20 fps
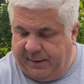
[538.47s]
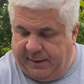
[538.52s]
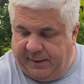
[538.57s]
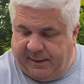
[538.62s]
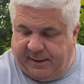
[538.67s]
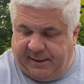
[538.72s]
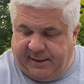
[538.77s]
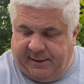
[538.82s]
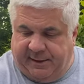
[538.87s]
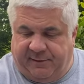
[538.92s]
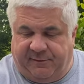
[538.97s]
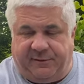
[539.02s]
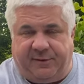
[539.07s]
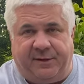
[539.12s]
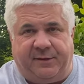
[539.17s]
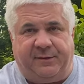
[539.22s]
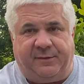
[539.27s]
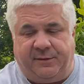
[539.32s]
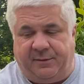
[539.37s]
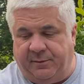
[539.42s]
That leaves
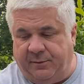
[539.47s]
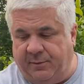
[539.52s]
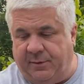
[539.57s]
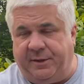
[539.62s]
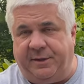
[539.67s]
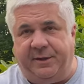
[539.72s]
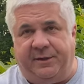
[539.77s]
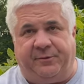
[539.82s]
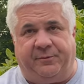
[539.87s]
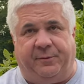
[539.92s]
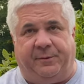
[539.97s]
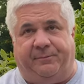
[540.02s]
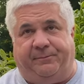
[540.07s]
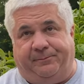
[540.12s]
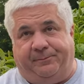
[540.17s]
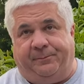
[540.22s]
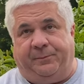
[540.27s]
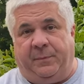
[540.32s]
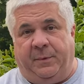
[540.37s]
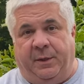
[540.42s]
us with this one.
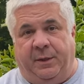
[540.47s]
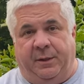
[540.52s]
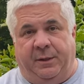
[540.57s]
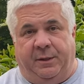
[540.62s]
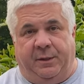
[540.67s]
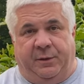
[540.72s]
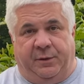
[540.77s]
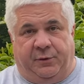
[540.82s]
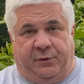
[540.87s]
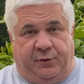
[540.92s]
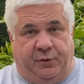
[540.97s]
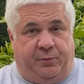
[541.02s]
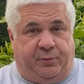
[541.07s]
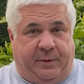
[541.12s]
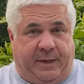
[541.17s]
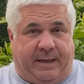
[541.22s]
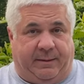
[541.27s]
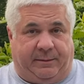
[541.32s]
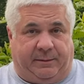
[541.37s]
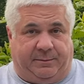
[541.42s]
Two
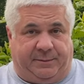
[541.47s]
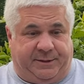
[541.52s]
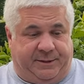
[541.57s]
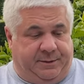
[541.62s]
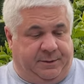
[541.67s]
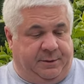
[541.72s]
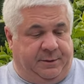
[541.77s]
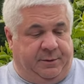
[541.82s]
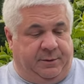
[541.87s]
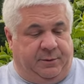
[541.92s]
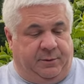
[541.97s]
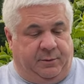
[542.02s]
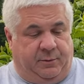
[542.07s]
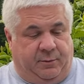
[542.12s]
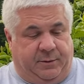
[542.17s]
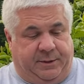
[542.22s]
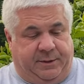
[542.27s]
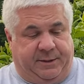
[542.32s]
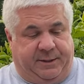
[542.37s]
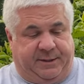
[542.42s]
problems.
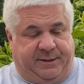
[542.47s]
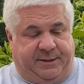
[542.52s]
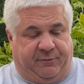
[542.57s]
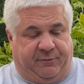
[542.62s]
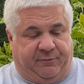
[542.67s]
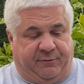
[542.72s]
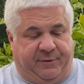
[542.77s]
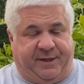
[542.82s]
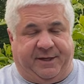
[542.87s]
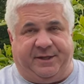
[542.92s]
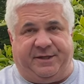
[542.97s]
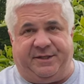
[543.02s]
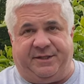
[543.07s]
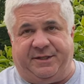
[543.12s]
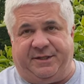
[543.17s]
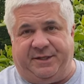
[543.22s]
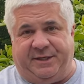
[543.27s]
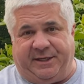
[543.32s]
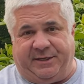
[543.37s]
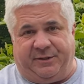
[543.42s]
One, it's raised
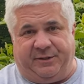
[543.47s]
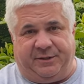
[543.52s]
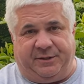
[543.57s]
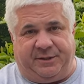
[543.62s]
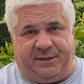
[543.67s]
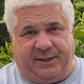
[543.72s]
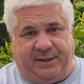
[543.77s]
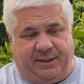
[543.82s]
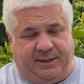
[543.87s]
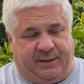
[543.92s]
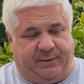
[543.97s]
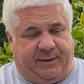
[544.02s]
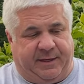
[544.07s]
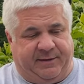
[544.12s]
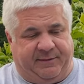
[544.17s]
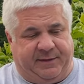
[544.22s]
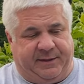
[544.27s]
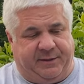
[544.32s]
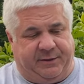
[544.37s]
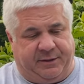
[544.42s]
stickers that we
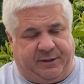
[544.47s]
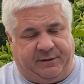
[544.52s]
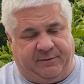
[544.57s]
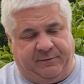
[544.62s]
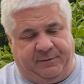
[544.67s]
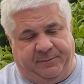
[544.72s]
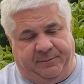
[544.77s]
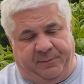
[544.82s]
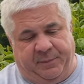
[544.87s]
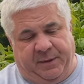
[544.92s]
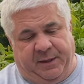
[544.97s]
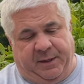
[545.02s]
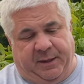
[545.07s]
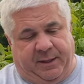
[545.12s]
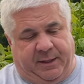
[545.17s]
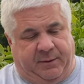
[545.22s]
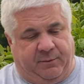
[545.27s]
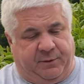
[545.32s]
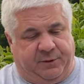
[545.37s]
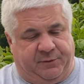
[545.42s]
have to get off,
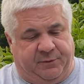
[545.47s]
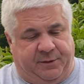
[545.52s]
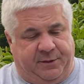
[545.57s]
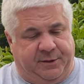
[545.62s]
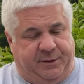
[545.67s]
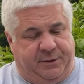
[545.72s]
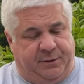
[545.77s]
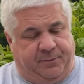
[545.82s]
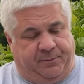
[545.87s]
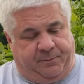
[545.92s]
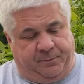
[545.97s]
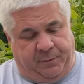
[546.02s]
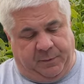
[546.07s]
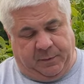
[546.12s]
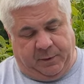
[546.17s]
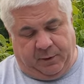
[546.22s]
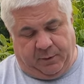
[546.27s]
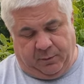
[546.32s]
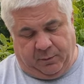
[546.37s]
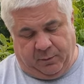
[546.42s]
and once we do,
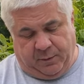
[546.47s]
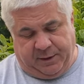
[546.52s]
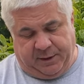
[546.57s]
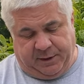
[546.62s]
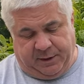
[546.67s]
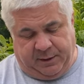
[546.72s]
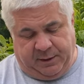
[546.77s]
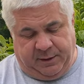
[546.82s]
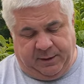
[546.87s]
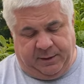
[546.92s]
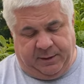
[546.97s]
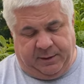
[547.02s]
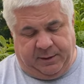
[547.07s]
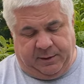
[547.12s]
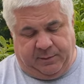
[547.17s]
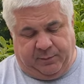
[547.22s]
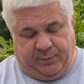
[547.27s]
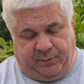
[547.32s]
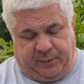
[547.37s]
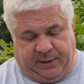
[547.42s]
we're going
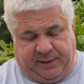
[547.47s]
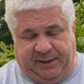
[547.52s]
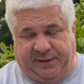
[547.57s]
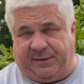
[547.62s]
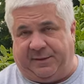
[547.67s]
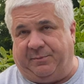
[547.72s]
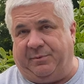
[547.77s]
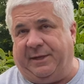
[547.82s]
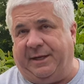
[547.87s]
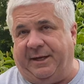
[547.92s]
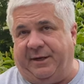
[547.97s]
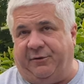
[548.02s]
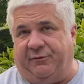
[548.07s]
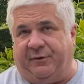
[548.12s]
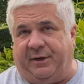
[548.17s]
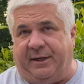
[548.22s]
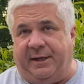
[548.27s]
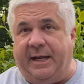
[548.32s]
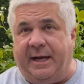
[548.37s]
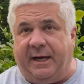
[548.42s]
to, at least the plan is
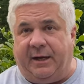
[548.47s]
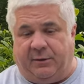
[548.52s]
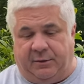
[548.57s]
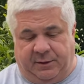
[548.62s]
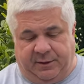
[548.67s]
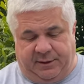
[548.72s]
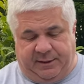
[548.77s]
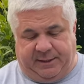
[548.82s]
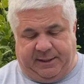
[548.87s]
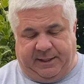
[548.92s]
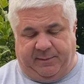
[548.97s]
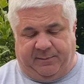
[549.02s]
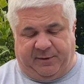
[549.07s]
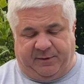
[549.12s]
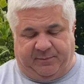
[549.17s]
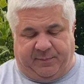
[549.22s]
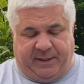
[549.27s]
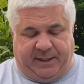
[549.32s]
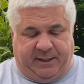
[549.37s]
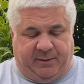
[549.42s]
right now, to keep this
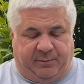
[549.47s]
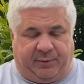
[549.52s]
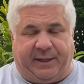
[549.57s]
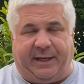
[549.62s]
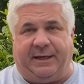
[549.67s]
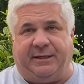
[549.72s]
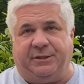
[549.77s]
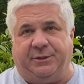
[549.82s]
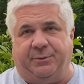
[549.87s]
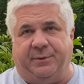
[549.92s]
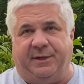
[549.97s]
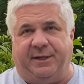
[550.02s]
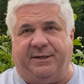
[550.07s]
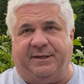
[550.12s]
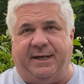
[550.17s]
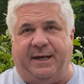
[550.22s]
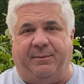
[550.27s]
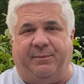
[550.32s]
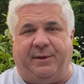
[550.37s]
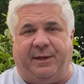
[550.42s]
bottom black, so we're going to
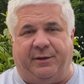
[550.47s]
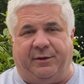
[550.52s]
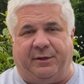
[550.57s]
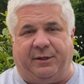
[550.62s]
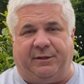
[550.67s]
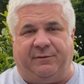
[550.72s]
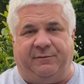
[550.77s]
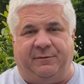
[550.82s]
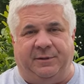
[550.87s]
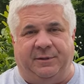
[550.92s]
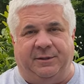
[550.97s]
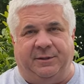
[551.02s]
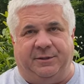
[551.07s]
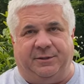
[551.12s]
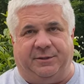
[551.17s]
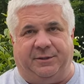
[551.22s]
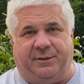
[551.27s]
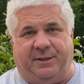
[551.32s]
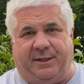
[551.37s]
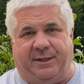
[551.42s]
tape that off
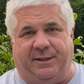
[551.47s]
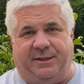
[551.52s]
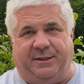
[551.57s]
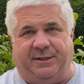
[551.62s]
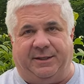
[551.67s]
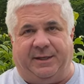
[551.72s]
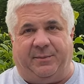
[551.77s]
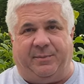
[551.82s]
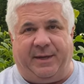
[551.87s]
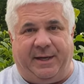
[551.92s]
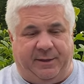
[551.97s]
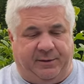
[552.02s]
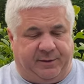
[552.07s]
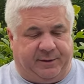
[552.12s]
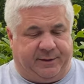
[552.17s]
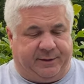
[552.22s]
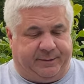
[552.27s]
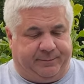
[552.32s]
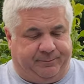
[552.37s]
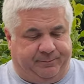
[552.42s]
so that it doesn't get paint on
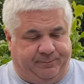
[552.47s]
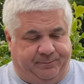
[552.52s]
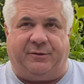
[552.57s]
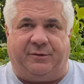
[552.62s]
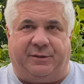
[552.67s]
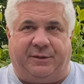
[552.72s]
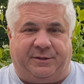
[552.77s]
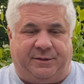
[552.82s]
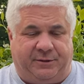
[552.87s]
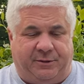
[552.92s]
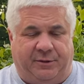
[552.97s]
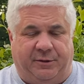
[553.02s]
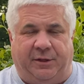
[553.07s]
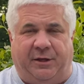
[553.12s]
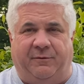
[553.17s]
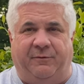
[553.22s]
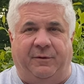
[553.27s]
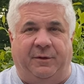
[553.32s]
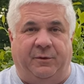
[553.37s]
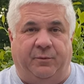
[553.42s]
it. So let's start
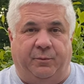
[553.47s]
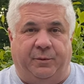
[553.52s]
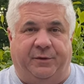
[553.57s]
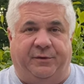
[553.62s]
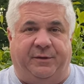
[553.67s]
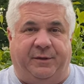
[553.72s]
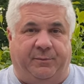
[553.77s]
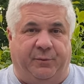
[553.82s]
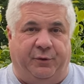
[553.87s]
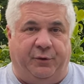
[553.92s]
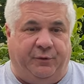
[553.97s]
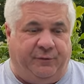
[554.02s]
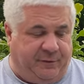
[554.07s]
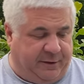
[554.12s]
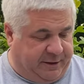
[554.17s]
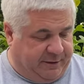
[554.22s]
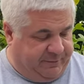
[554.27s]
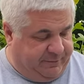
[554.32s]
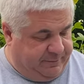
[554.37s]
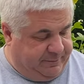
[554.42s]
off with some goof
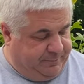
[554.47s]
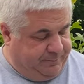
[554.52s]
off.